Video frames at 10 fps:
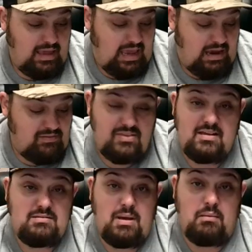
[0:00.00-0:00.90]

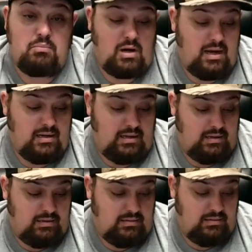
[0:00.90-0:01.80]
everything's about
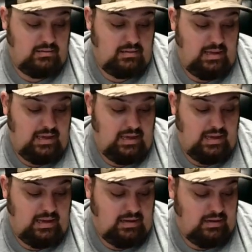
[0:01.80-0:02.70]
branding.
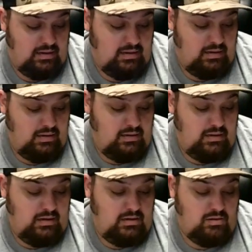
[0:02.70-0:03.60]
And
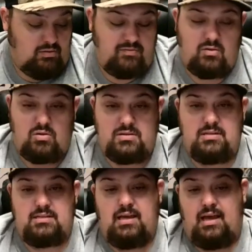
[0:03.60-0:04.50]
of course
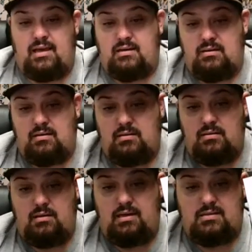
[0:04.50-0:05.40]
it's got
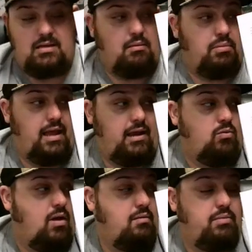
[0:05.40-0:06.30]
black and
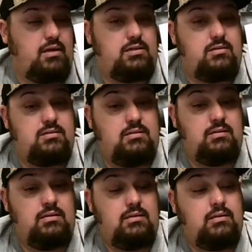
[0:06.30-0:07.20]
white pictures.
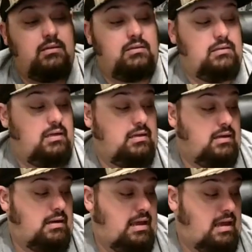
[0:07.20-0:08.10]
It
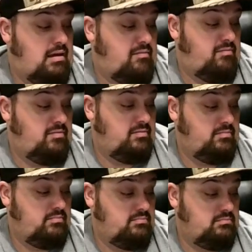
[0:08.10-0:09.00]
doesn't have,
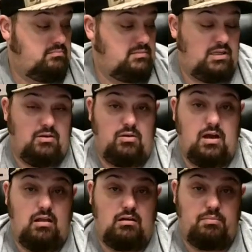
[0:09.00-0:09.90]

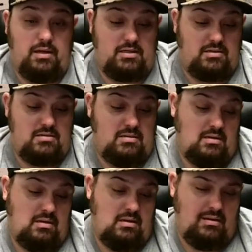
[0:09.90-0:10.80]
colored pictures.
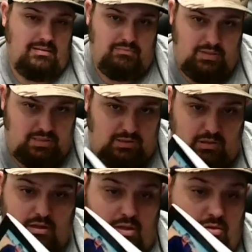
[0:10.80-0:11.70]
But it's